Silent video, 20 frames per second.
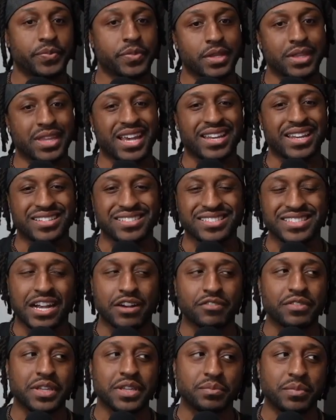like there's not
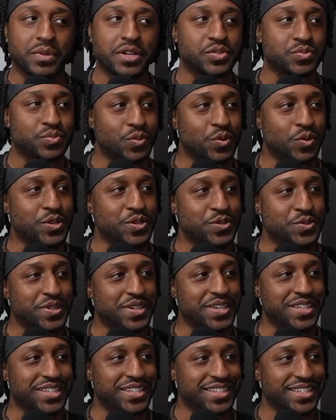really much more you
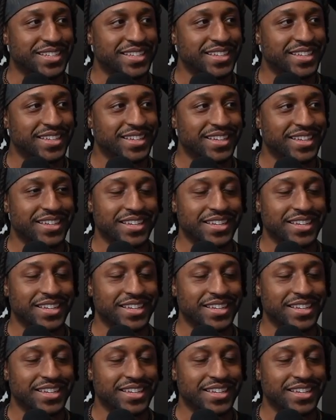can. Yeah.